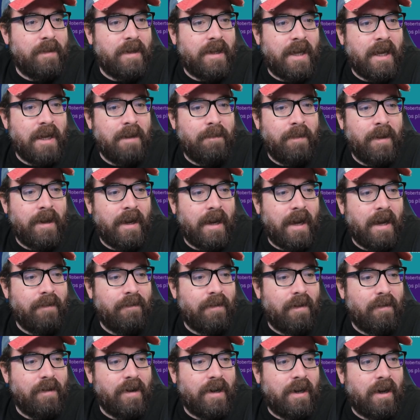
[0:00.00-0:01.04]
keeping a
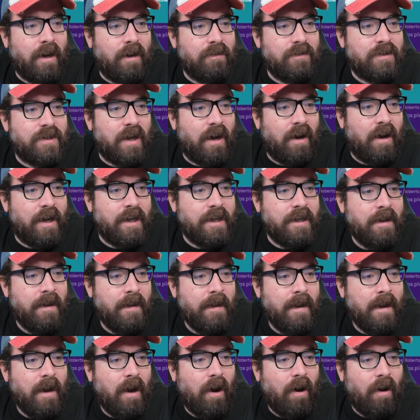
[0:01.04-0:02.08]
very close eye
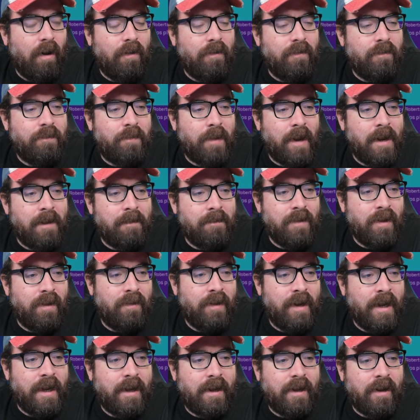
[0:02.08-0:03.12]
on Bayern
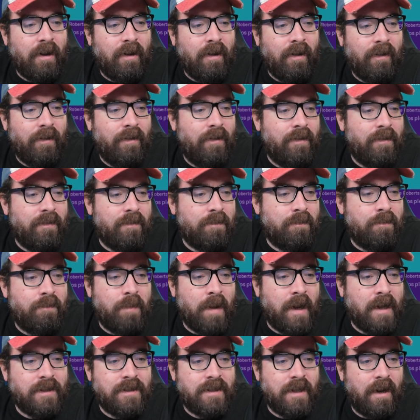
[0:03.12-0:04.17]
Munich, on
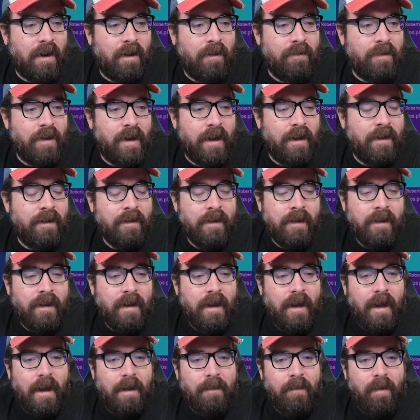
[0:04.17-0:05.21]
Barcelona,
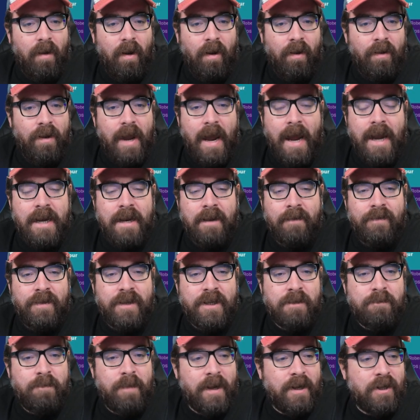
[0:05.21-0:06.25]
on any of
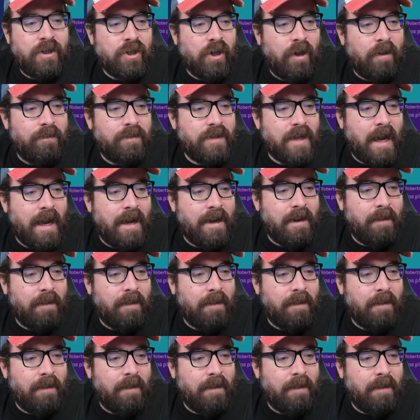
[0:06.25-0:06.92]
these big jobs, and